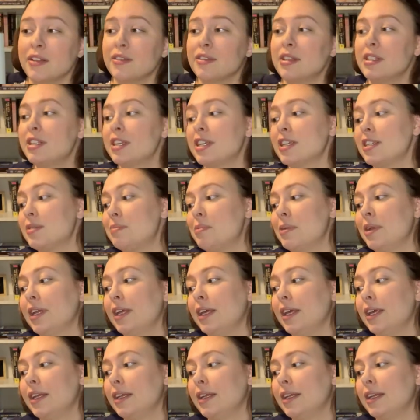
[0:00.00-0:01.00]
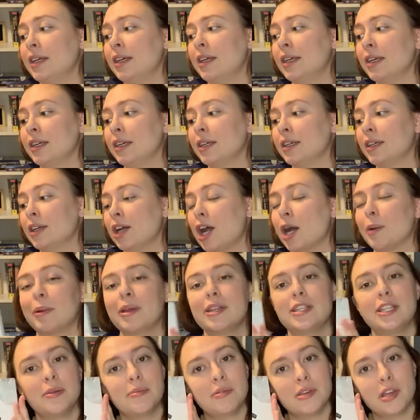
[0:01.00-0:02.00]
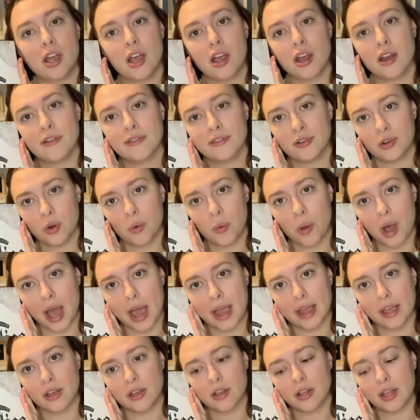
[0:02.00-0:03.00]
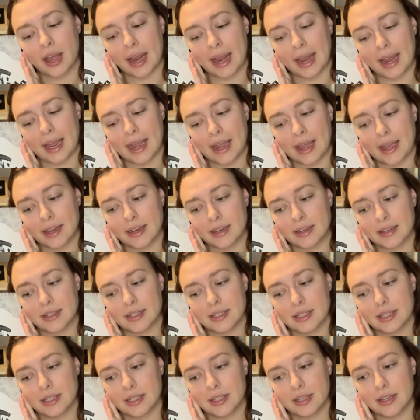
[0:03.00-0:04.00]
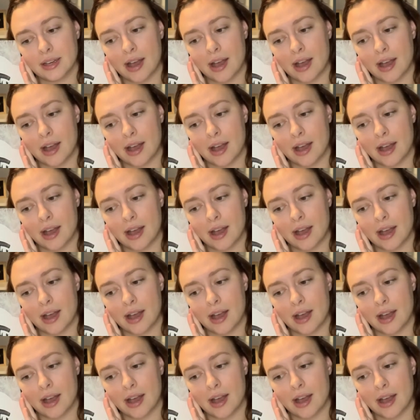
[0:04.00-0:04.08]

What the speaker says: This has been on my TBR for a while and